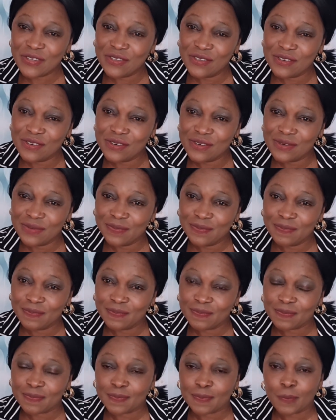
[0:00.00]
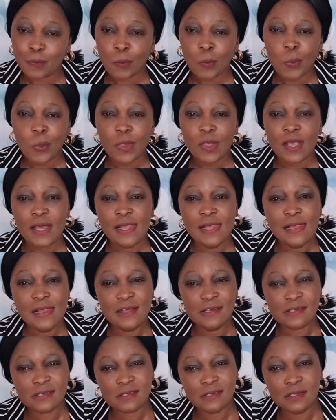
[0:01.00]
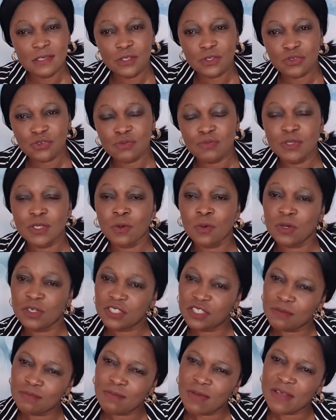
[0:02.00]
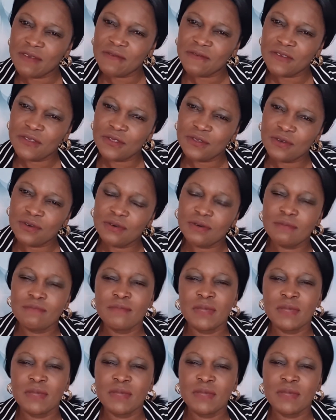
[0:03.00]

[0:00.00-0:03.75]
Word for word: you listening to me, watching my video.